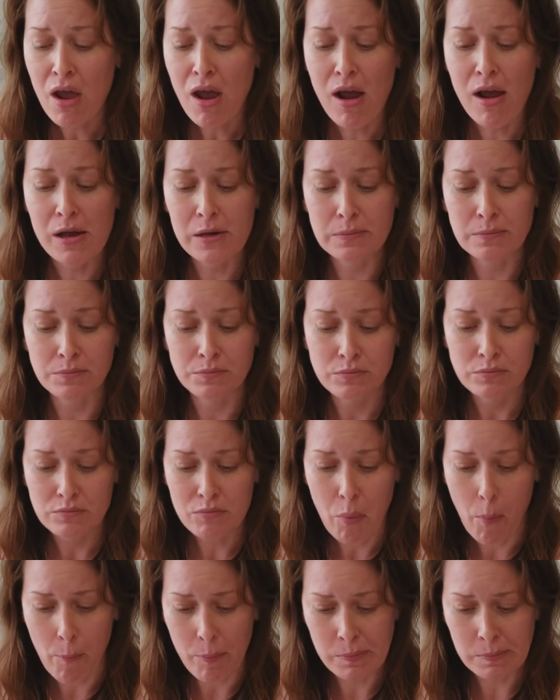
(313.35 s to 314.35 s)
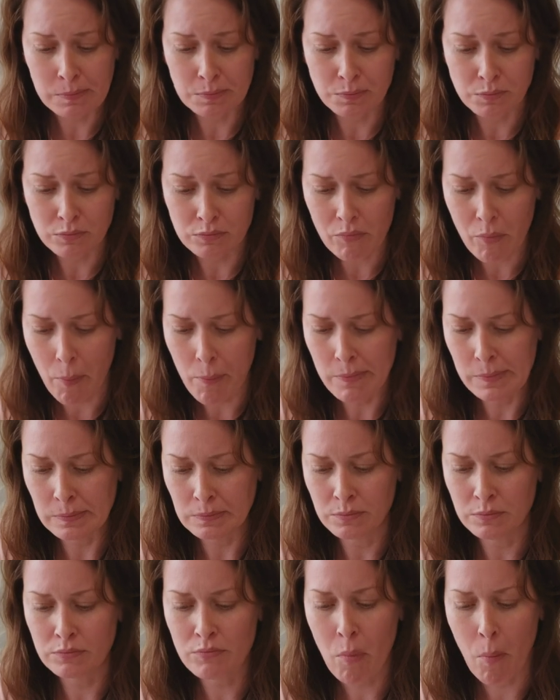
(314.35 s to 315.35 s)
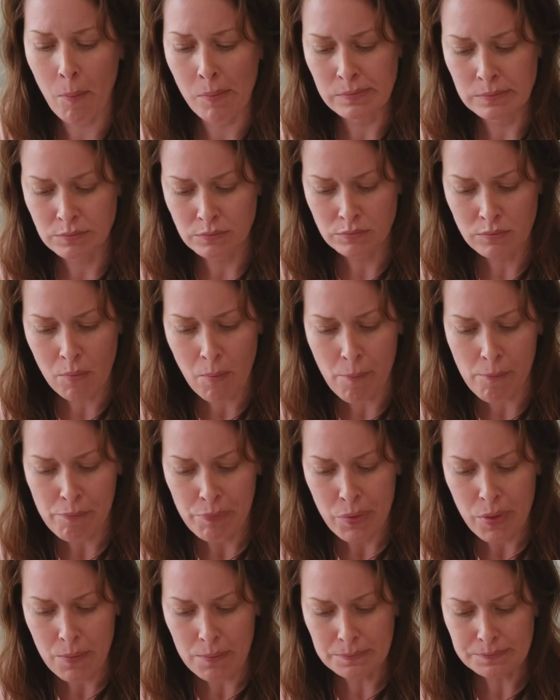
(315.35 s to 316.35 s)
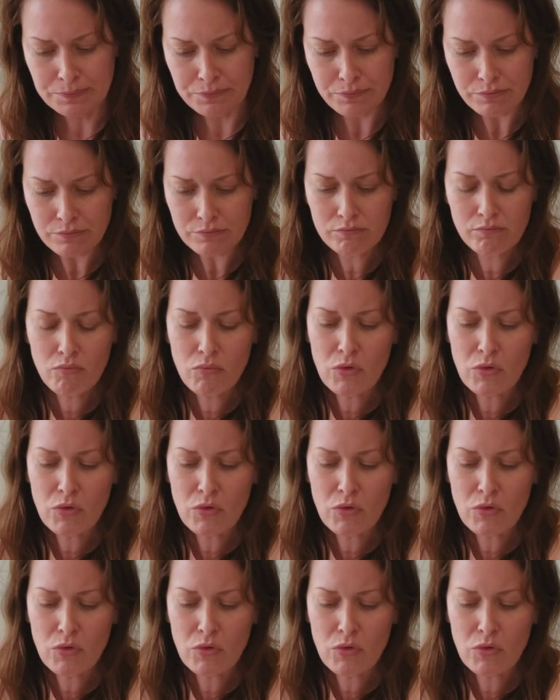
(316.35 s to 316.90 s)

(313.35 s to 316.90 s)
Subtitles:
But it's very much citrus, like an orange.